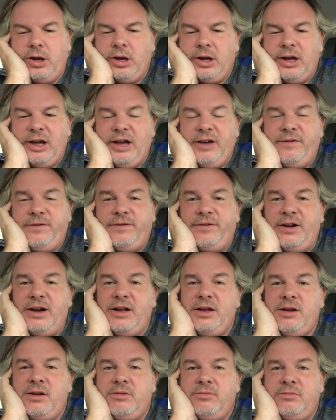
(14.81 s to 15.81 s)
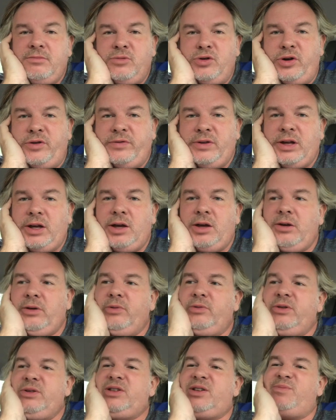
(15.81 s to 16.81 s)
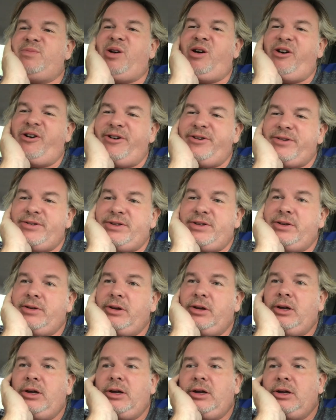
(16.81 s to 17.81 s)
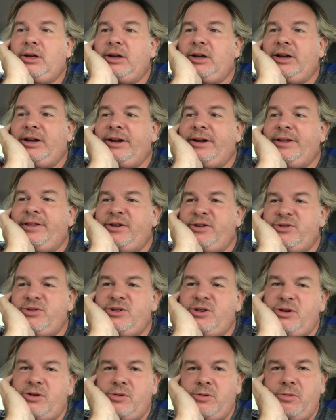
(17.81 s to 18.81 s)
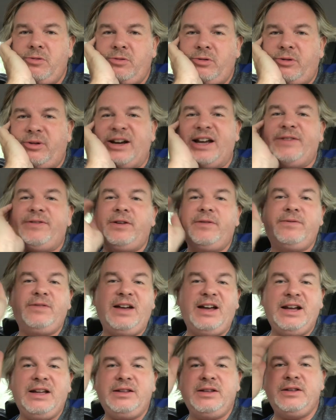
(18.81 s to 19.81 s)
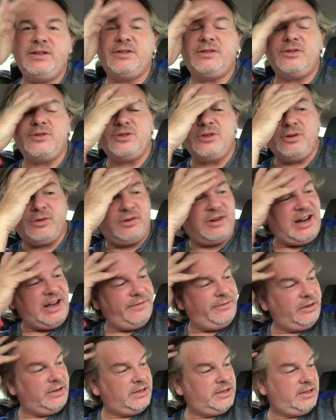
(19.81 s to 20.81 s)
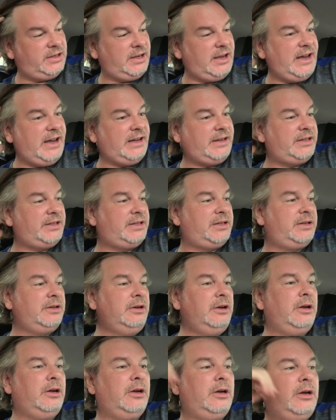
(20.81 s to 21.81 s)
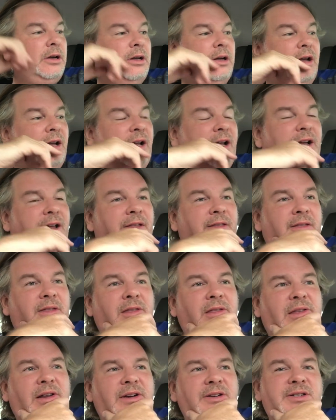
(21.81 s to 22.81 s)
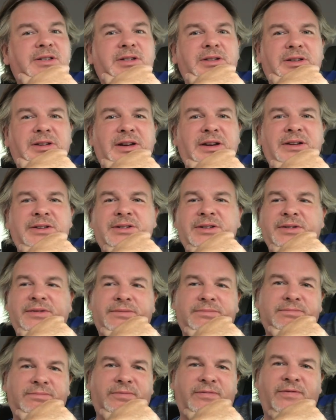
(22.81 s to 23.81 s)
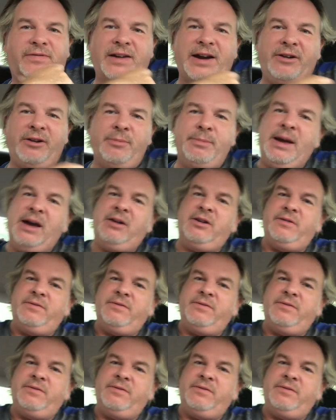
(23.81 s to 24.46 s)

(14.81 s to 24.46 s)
a fun movie with some heart. There's no graphic violence. There's no graphic sex. There's a fair amount